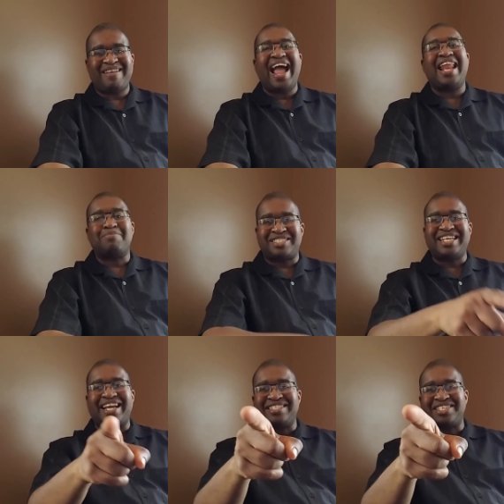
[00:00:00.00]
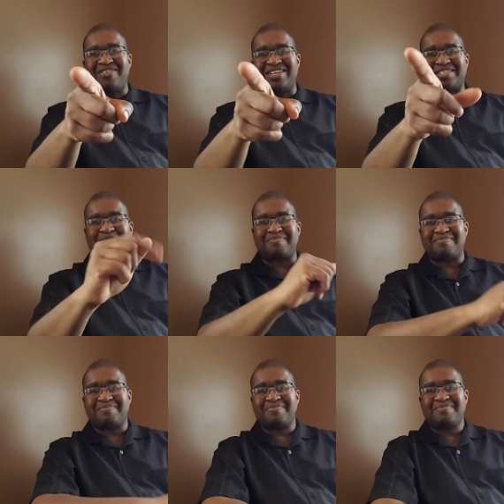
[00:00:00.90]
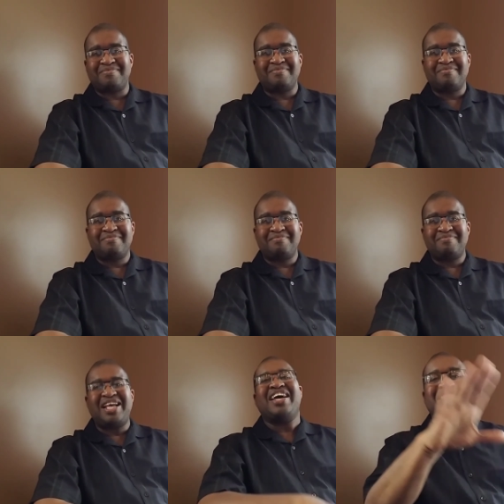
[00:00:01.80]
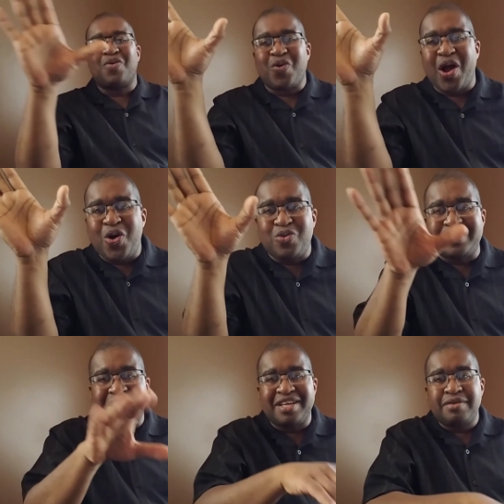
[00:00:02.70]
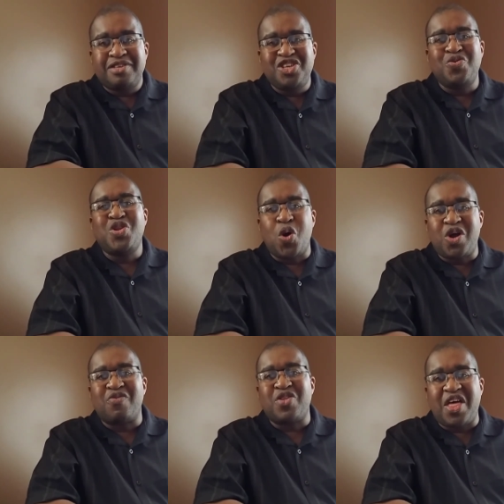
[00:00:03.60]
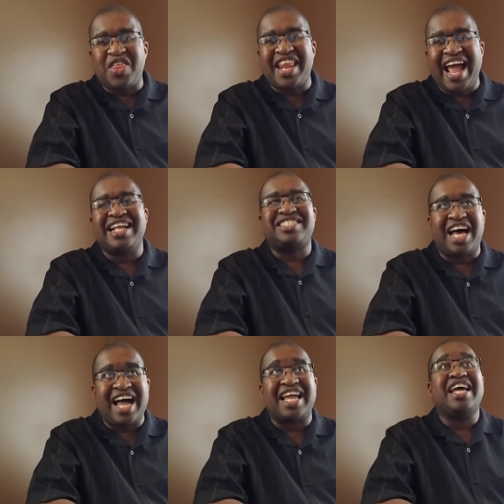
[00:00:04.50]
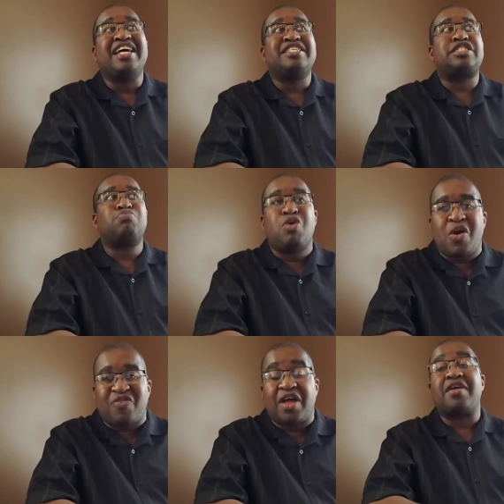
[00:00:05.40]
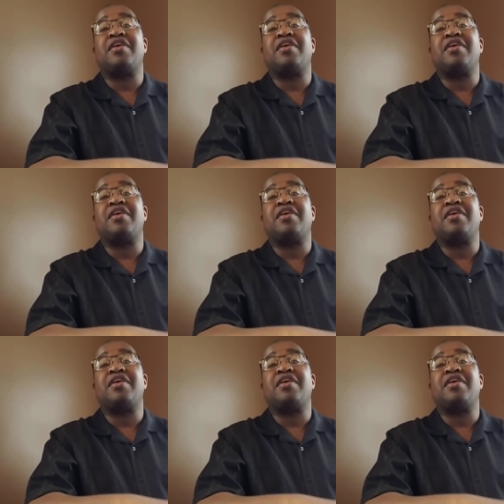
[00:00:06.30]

and I'm sticking to it. Now hit the road, you no good for nothing anti Smurf.